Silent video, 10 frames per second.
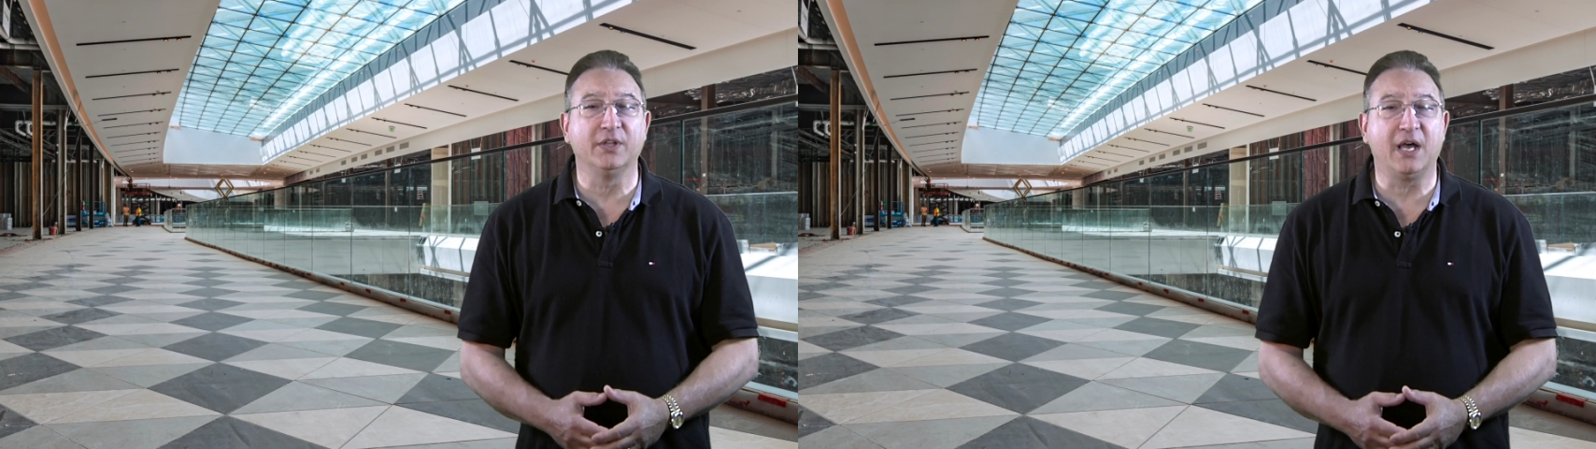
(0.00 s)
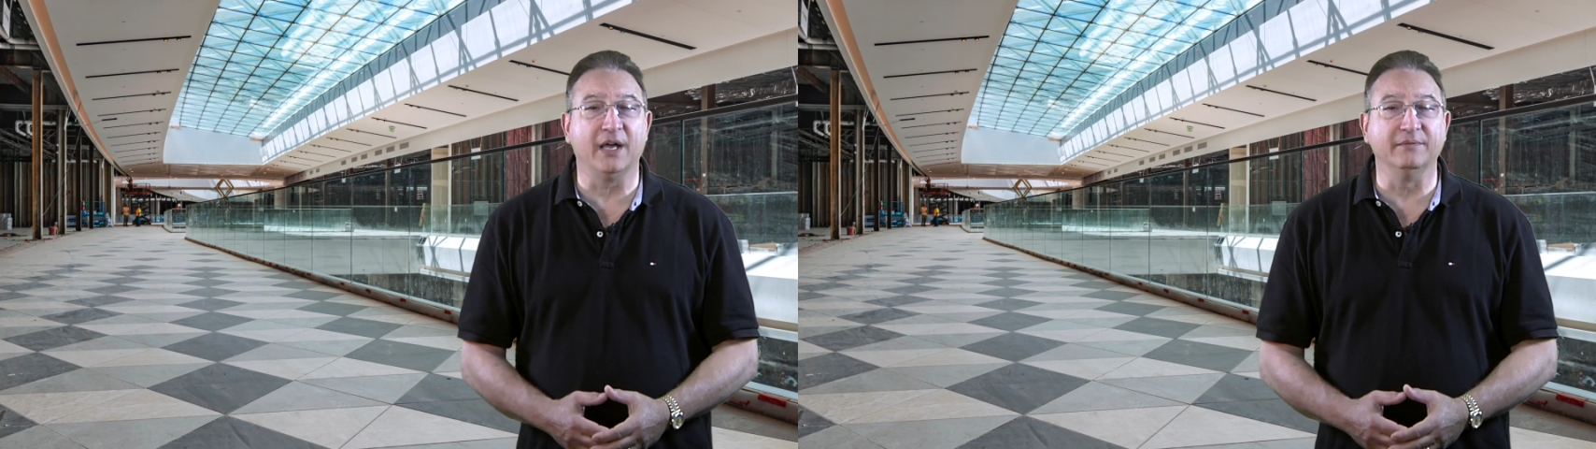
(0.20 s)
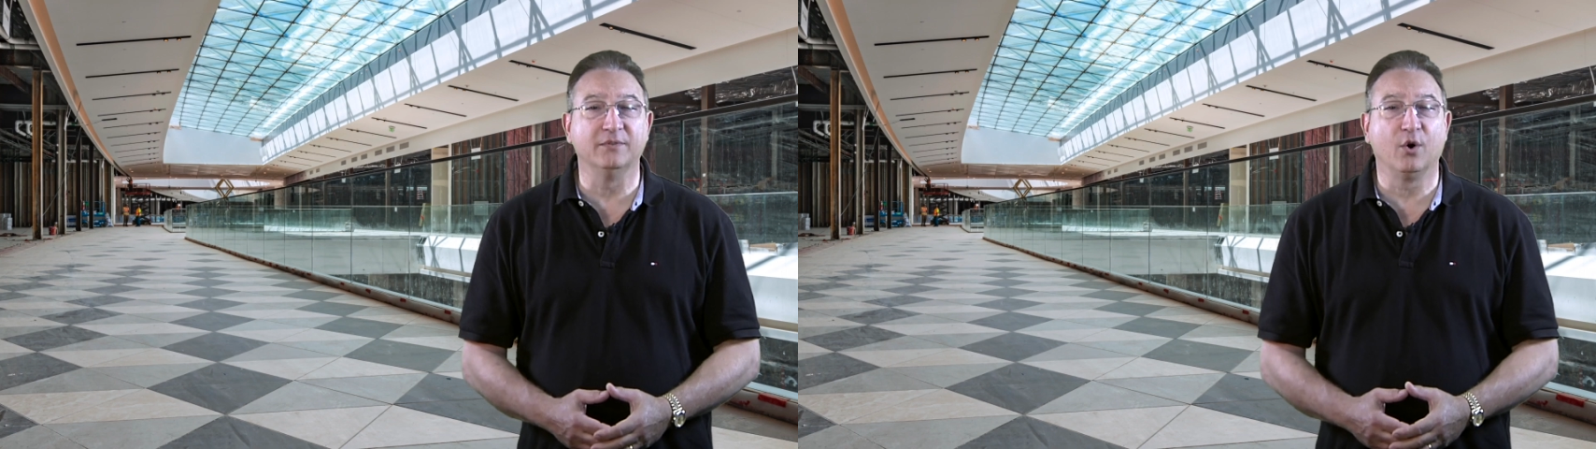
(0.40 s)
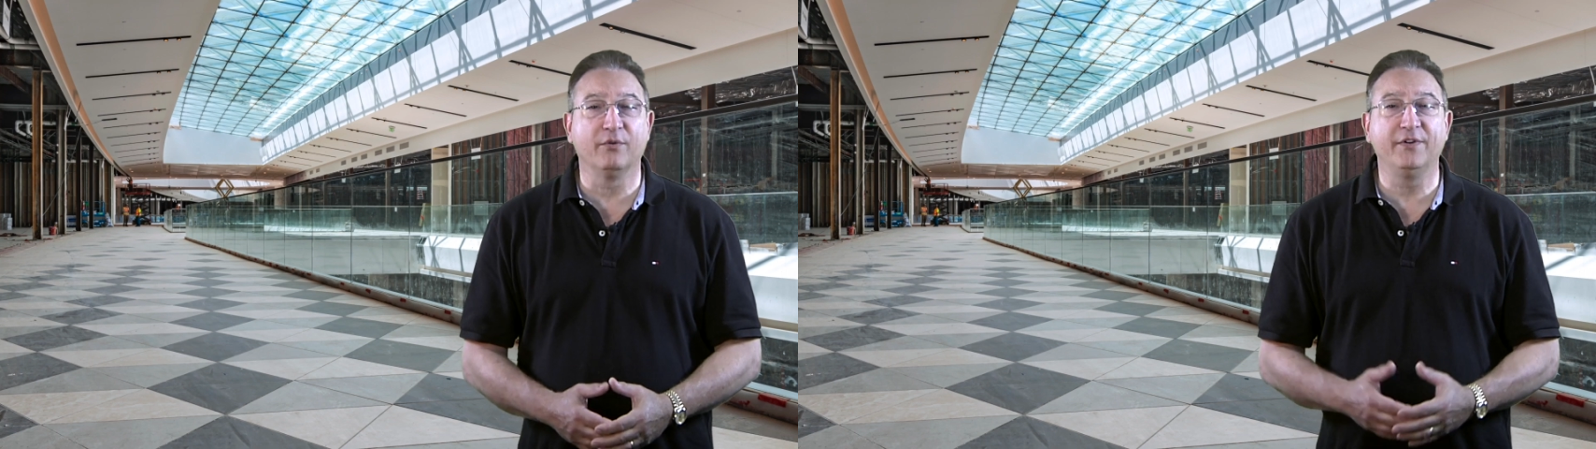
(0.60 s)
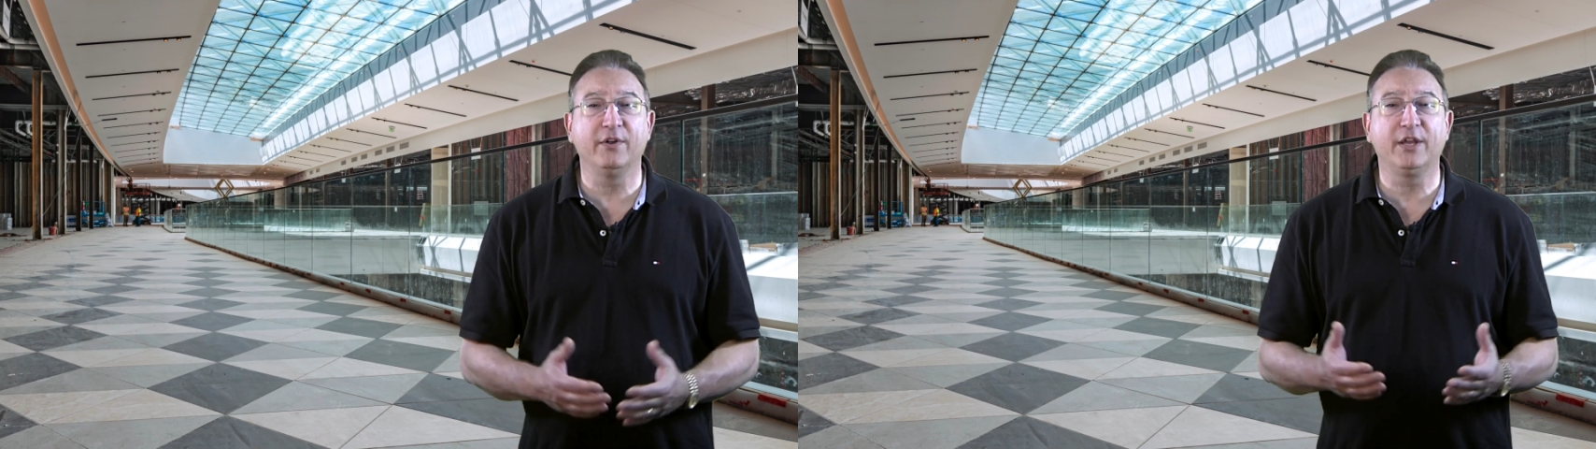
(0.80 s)
lot or
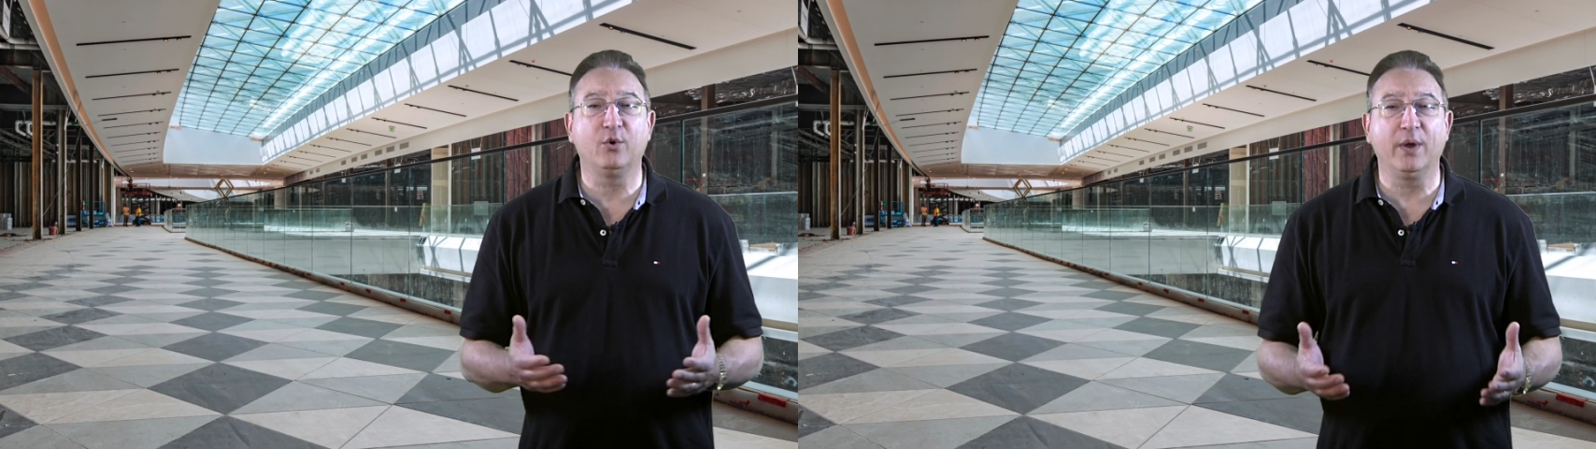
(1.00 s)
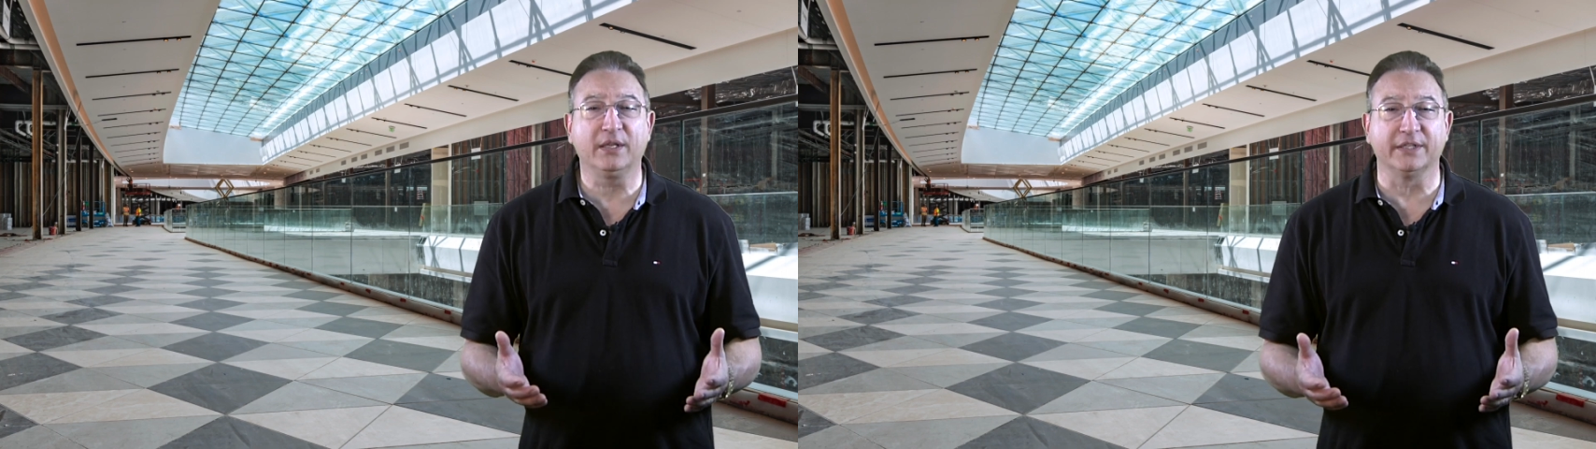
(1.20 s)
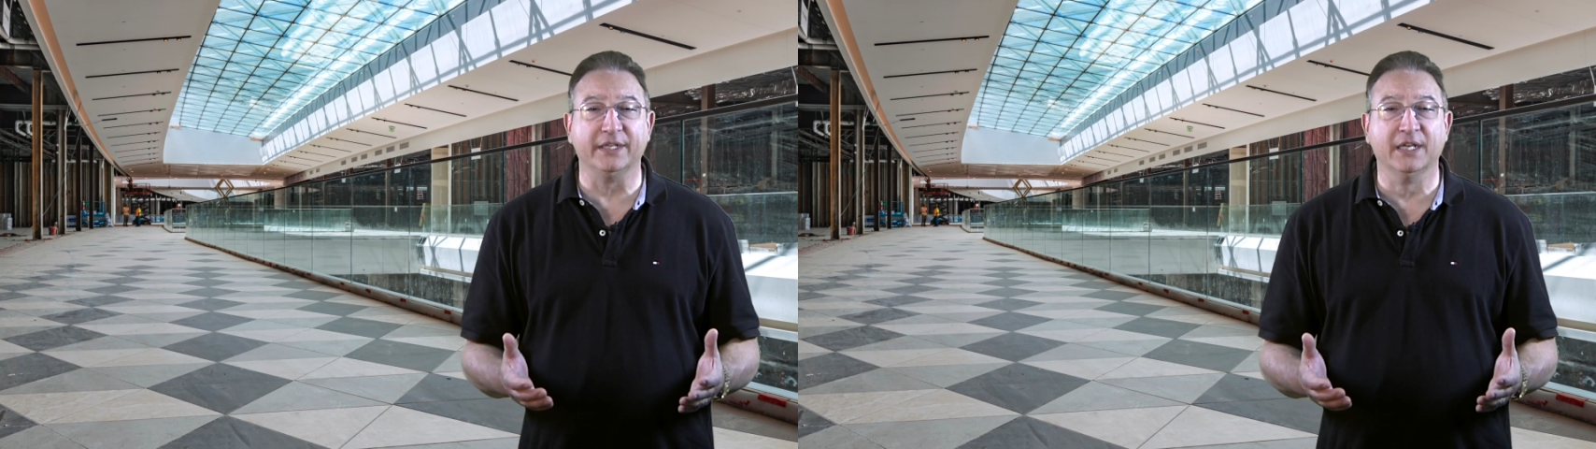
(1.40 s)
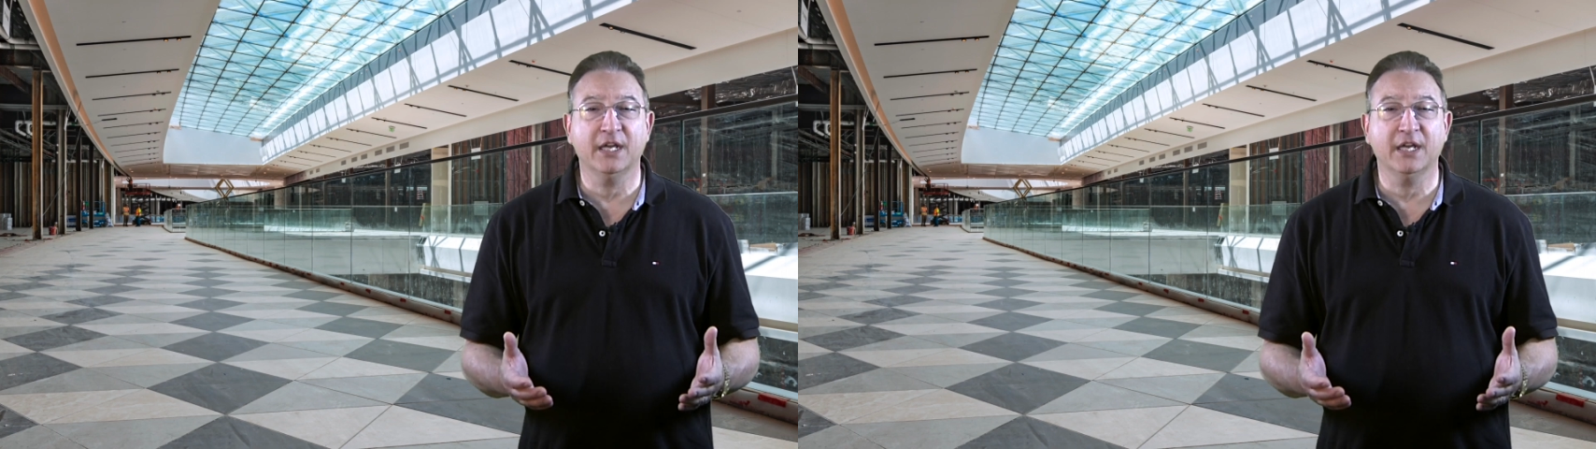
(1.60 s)
very quickly